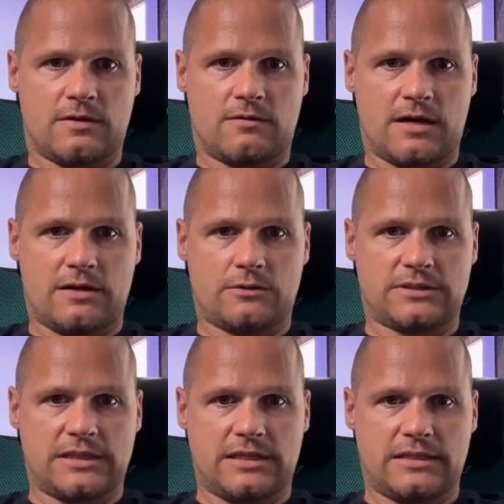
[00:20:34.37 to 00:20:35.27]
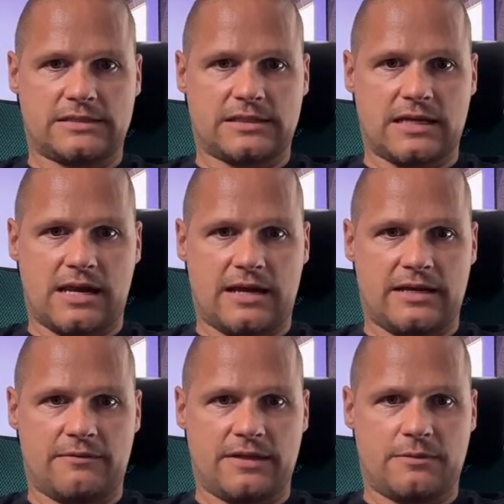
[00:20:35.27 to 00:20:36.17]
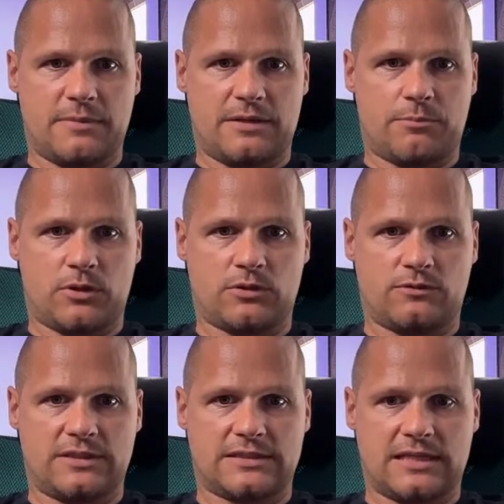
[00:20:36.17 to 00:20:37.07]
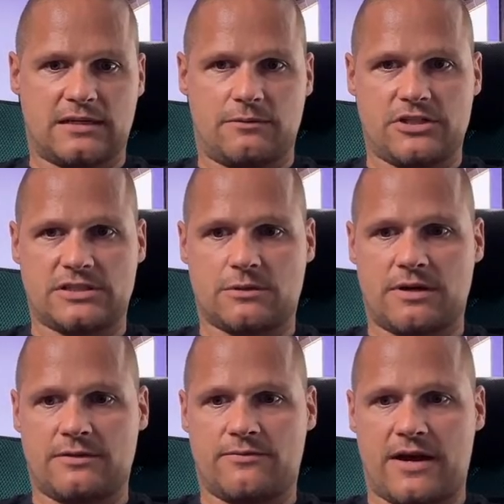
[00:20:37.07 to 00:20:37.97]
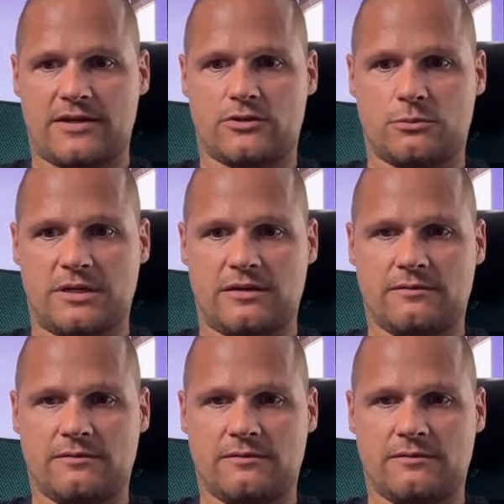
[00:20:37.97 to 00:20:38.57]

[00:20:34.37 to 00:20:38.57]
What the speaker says: you see it's aligning with the midpoint of this candle, which is quite fine to me.